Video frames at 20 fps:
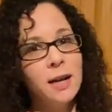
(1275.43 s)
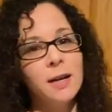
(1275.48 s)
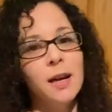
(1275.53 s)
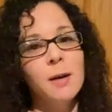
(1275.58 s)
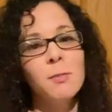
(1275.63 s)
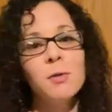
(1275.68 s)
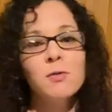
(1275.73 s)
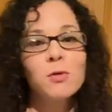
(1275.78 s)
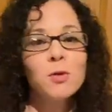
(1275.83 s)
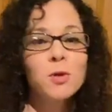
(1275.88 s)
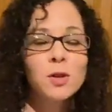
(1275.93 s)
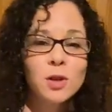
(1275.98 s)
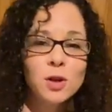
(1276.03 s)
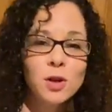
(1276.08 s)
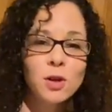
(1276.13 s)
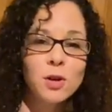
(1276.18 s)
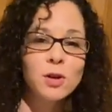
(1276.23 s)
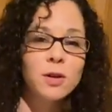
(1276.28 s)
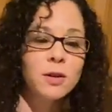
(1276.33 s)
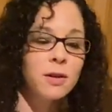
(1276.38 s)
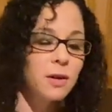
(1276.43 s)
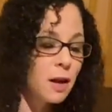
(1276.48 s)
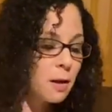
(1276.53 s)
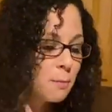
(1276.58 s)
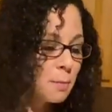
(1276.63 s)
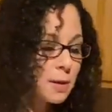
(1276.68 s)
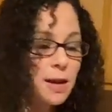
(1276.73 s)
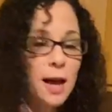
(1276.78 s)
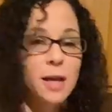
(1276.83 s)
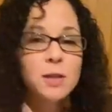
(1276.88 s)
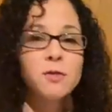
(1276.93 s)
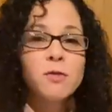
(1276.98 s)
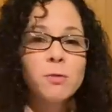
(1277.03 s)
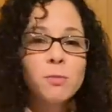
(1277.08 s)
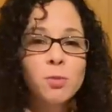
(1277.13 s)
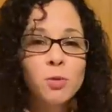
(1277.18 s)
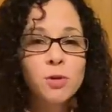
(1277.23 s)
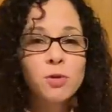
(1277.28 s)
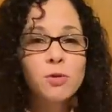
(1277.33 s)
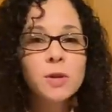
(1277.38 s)
I'm a Florida girl. My dad's from
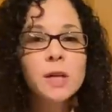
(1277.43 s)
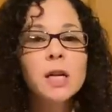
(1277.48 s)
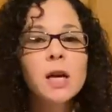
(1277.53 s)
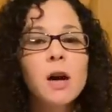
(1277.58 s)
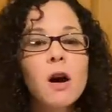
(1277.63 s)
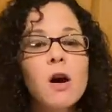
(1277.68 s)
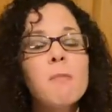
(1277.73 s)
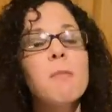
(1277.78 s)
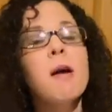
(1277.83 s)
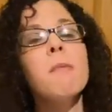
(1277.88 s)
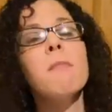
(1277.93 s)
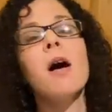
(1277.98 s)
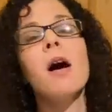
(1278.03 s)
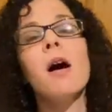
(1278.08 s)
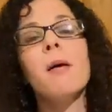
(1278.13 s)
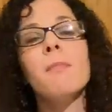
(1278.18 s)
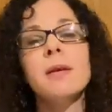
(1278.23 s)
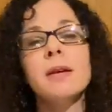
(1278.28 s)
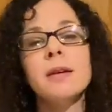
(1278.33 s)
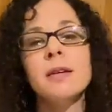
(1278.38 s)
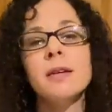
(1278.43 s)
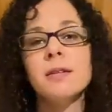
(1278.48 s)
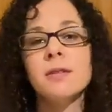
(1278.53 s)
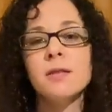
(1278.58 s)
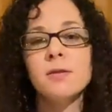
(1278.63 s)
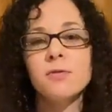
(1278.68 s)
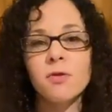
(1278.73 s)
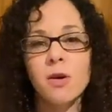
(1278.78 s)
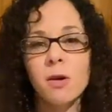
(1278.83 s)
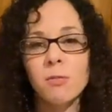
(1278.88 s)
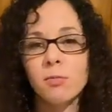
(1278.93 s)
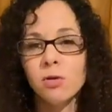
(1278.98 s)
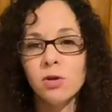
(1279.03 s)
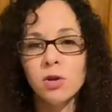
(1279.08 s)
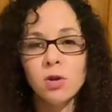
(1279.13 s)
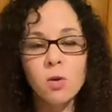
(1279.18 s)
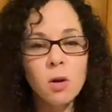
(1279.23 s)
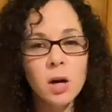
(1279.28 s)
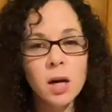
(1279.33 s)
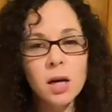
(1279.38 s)
Puerto Rico. My mom is from New
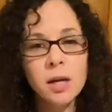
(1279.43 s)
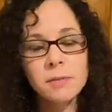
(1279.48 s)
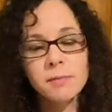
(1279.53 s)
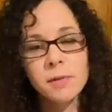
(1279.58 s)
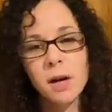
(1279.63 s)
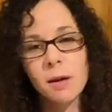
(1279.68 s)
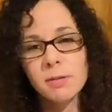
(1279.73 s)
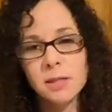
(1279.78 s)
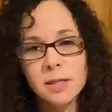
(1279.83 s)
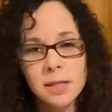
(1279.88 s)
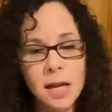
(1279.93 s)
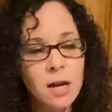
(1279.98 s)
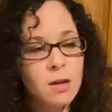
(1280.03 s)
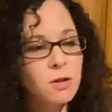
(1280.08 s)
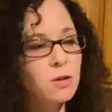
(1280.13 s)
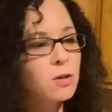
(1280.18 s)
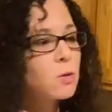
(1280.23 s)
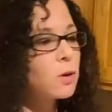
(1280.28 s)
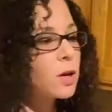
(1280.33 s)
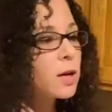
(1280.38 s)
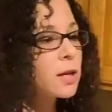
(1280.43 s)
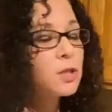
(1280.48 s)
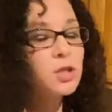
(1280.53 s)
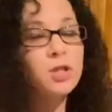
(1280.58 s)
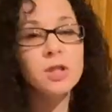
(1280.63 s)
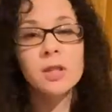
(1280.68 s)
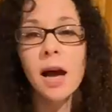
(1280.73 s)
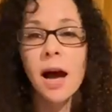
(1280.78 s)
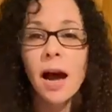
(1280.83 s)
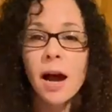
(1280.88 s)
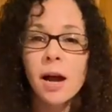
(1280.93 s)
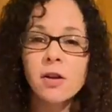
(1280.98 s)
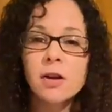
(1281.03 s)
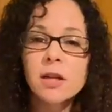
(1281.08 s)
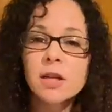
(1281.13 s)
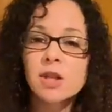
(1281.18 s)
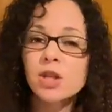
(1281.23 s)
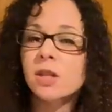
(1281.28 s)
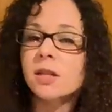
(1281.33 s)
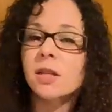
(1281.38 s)
York, upstate New York. She's
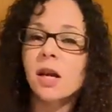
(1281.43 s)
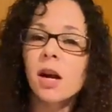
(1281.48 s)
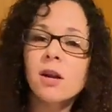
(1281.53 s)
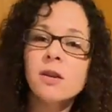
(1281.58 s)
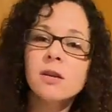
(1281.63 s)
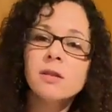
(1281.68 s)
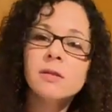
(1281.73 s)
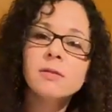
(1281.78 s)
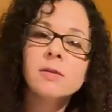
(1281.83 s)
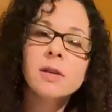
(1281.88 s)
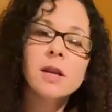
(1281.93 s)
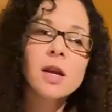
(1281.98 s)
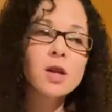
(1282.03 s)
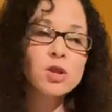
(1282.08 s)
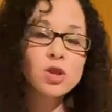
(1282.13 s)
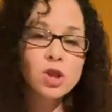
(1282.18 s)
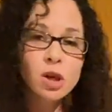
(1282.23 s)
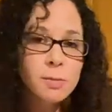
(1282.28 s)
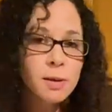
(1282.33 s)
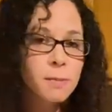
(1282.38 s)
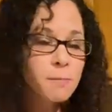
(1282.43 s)
Irish, Italian. German?